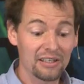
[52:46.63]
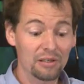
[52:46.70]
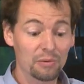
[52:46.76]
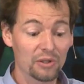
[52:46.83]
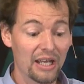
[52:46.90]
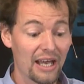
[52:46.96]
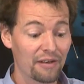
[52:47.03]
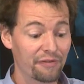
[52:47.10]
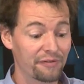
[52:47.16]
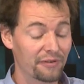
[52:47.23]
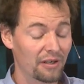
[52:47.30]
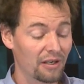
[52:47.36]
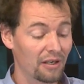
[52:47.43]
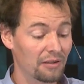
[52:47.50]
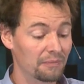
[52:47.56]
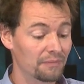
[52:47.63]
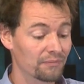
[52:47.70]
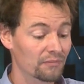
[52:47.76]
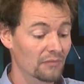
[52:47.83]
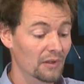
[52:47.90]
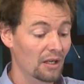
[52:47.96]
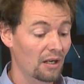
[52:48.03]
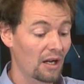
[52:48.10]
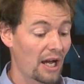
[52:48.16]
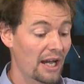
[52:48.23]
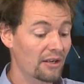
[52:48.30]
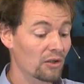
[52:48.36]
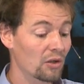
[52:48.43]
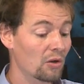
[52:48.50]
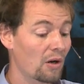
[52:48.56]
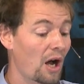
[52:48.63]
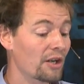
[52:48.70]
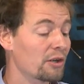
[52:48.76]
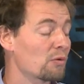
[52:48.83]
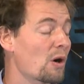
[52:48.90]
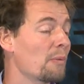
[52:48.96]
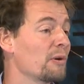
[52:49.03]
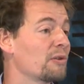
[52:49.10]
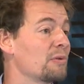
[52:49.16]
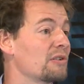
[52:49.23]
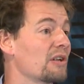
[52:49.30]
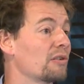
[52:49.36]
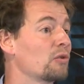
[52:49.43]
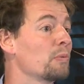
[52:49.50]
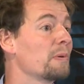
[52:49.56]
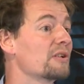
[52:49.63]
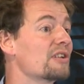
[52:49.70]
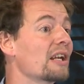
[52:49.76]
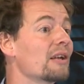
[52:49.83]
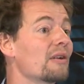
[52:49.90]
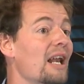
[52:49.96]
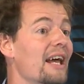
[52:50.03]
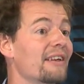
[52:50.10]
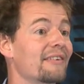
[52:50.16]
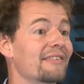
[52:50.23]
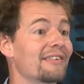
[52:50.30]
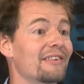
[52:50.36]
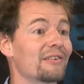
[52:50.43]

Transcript: you would have, um, I don't know, other robots which are super generalized,